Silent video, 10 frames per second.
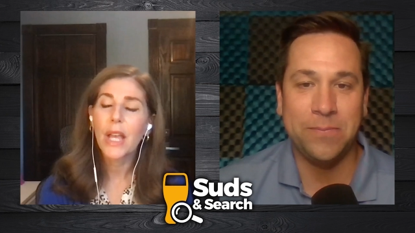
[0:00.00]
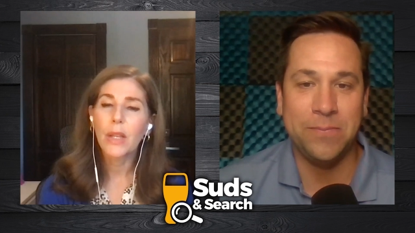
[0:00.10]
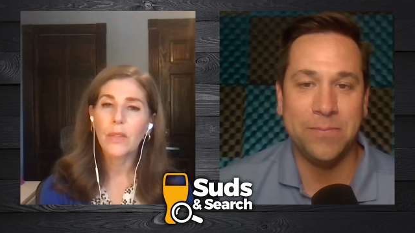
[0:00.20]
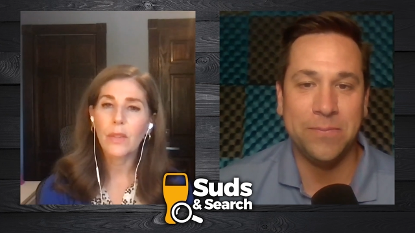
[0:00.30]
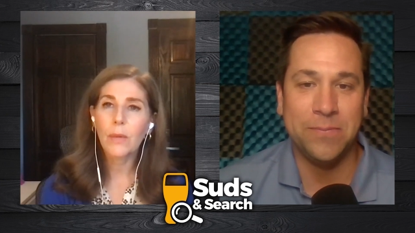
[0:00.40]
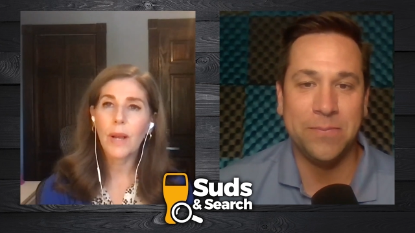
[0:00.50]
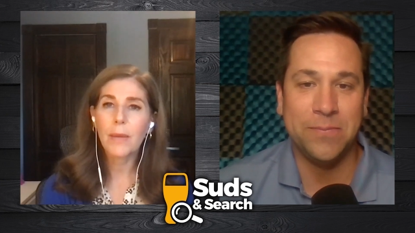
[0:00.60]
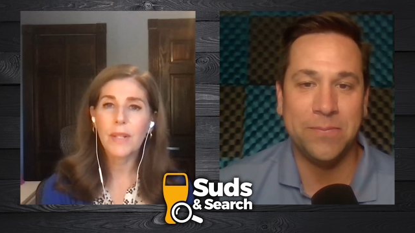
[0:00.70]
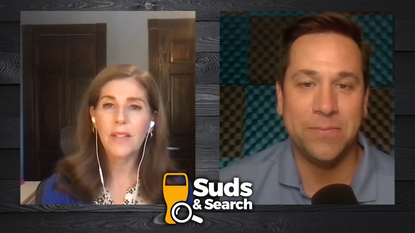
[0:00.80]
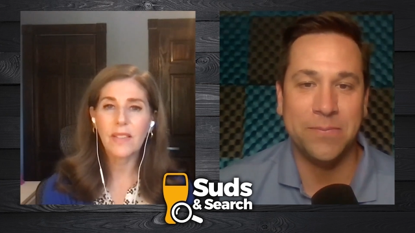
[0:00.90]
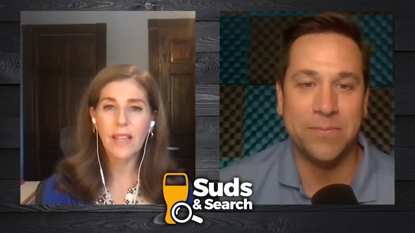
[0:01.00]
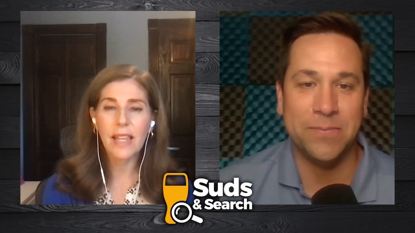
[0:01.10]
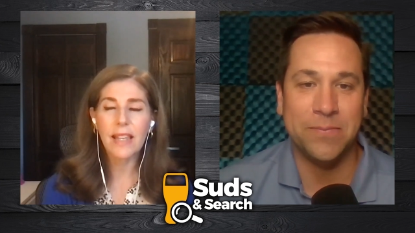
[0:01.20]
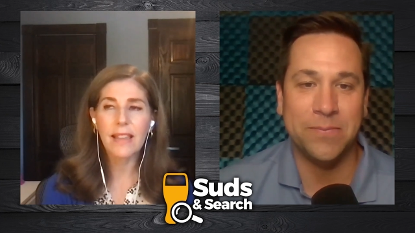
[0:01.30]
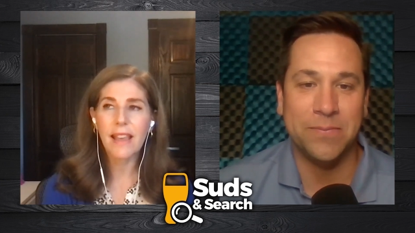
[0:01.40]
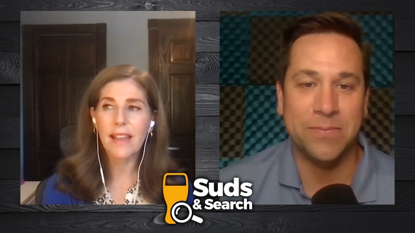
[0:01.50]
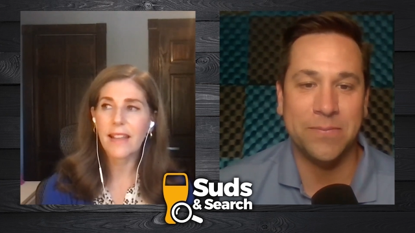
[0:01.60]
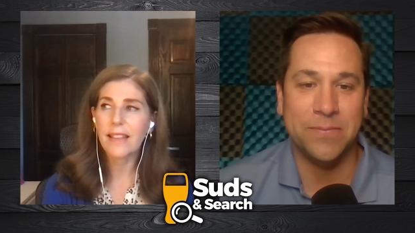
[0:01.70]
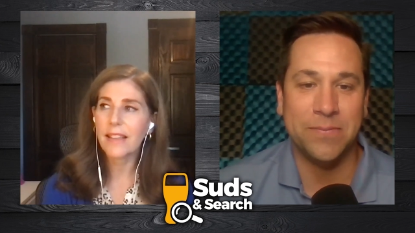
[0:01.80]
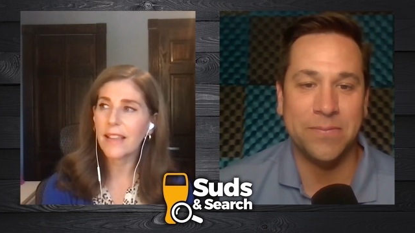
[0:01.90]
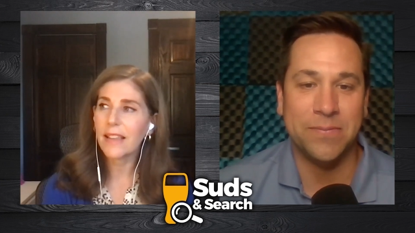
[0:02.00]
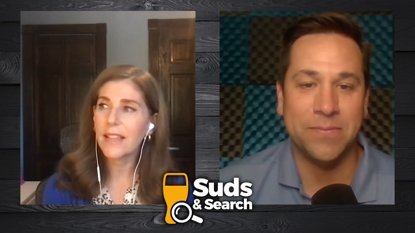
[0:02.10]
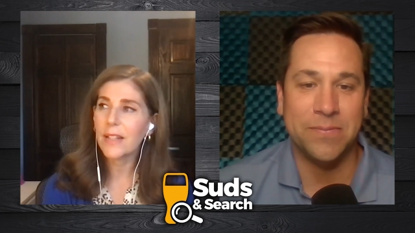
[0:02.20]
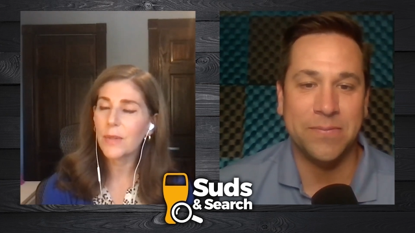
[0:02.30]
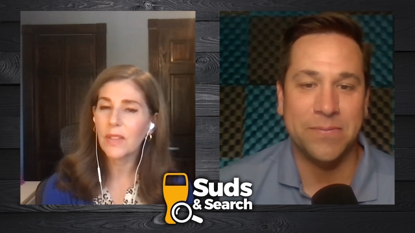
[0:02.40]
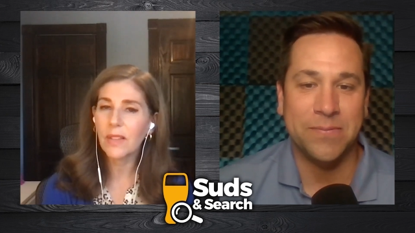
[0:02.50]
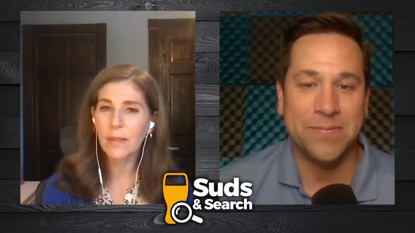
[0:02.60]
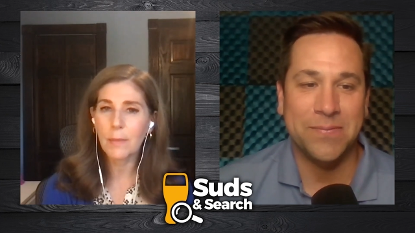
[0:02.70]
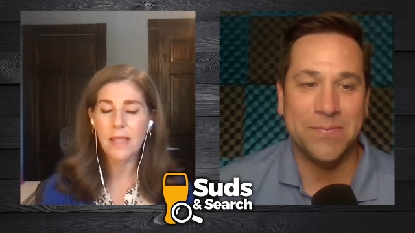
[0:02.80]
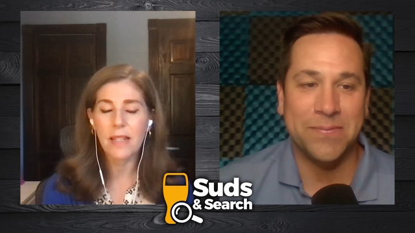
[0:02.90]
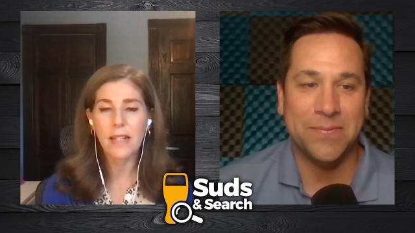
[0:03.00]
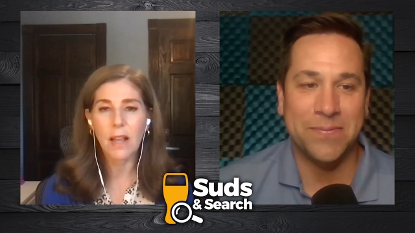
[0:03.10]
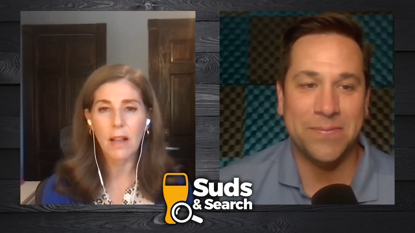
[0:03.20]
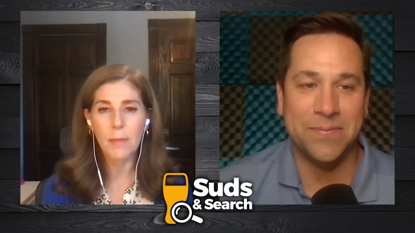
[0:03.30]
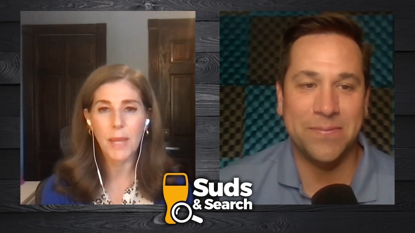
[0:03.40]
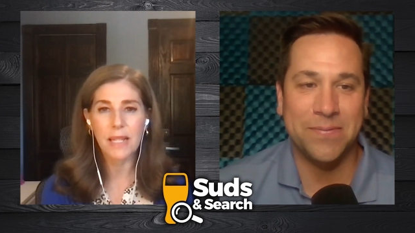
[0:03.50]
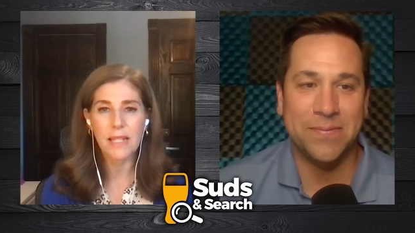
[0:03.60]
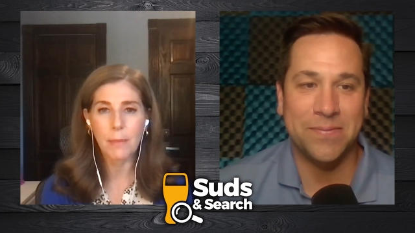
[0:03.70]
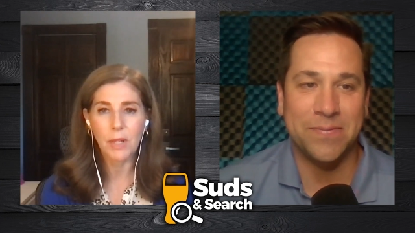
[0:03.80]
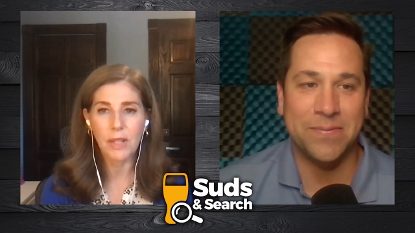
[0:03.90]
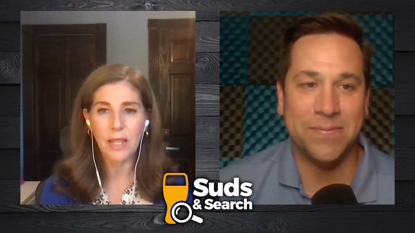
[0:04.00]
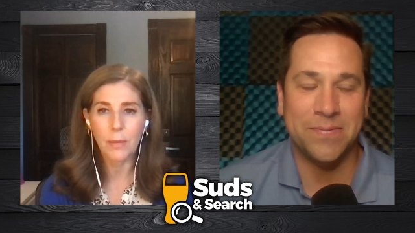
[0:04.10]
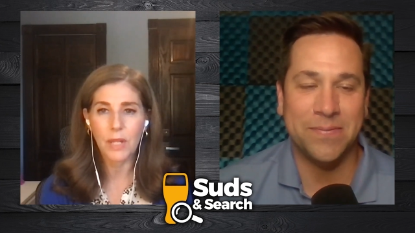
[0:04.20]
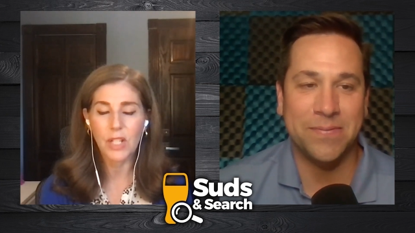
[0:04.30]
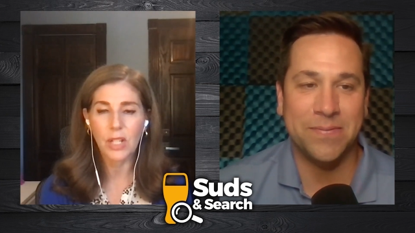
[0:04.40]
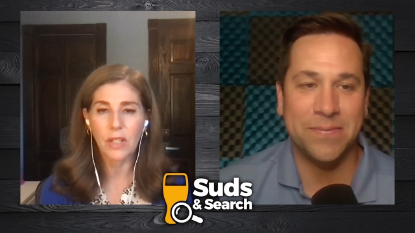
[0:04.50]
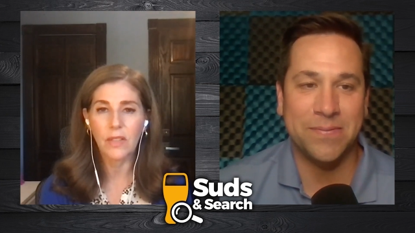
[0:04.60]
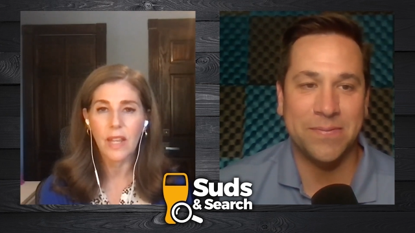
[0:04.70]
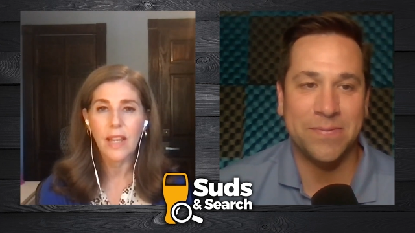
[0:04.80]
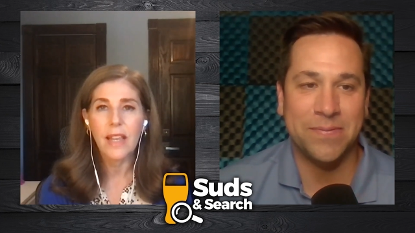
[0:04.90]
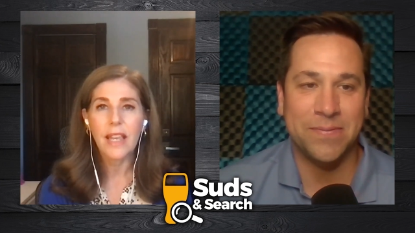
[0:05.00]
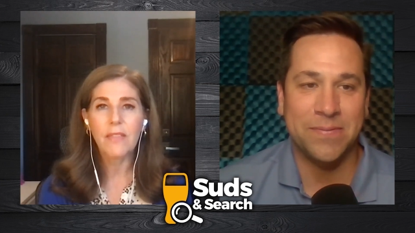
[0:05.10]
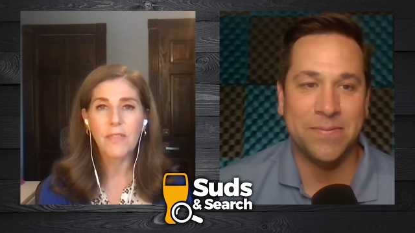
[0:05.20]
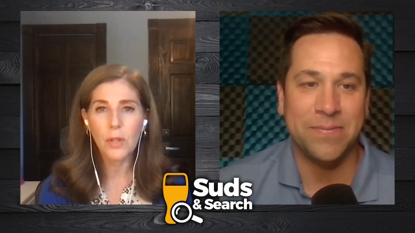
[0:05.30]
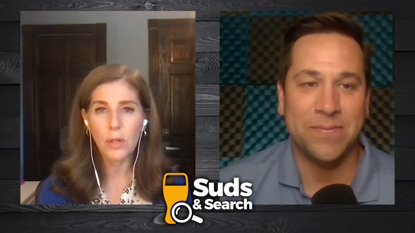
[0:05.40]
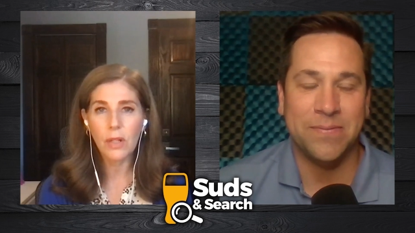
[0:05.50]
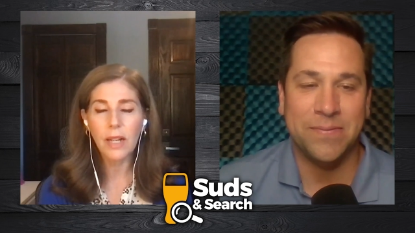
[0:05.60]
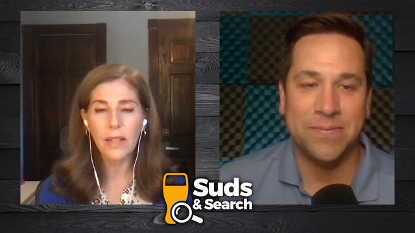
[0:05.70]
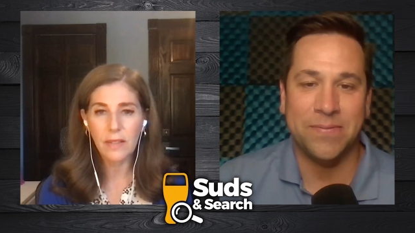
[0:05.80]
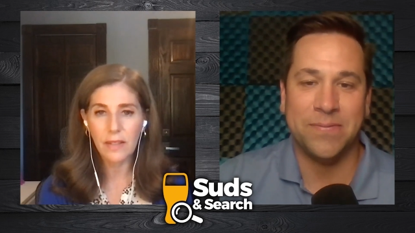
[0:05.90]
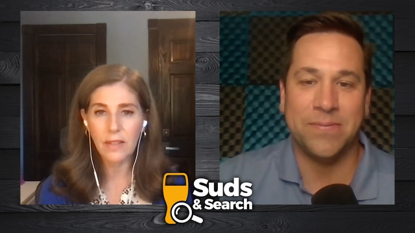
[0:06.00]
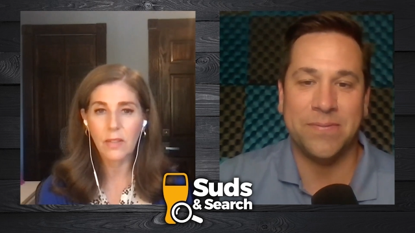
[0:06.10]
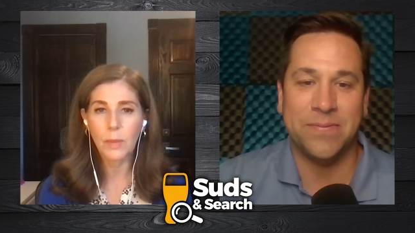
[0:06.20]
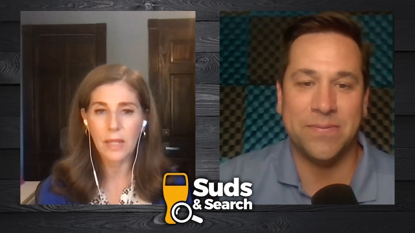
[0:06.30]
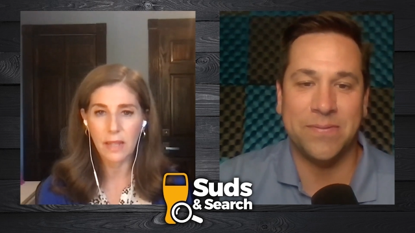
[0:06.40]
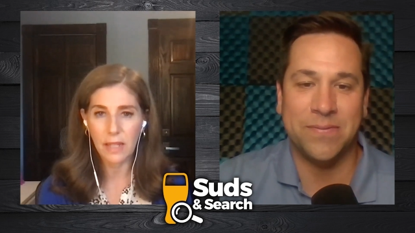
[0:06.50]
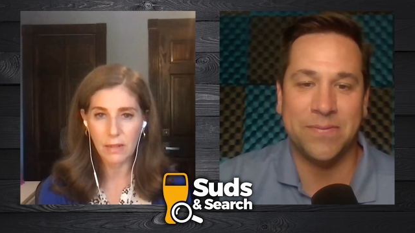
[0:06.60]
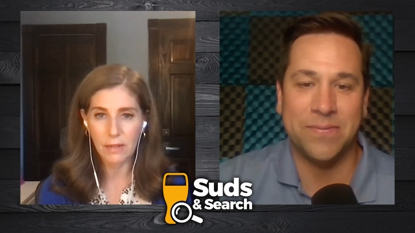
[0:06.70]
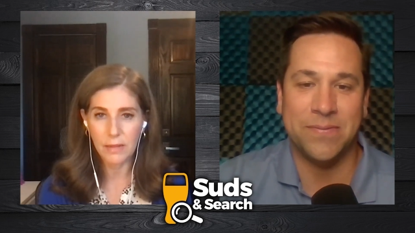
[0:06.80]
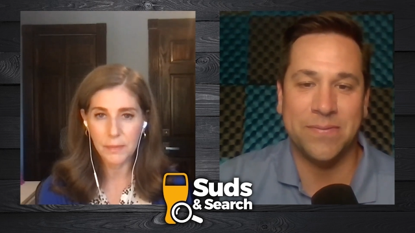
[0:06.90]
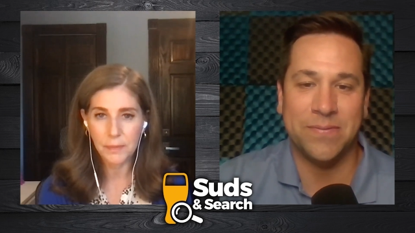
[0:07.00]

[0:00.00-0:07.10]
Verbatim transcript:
Speaker 1: So I would say that, you know, this is something that I talk about separately, which is if you're a C suite leader,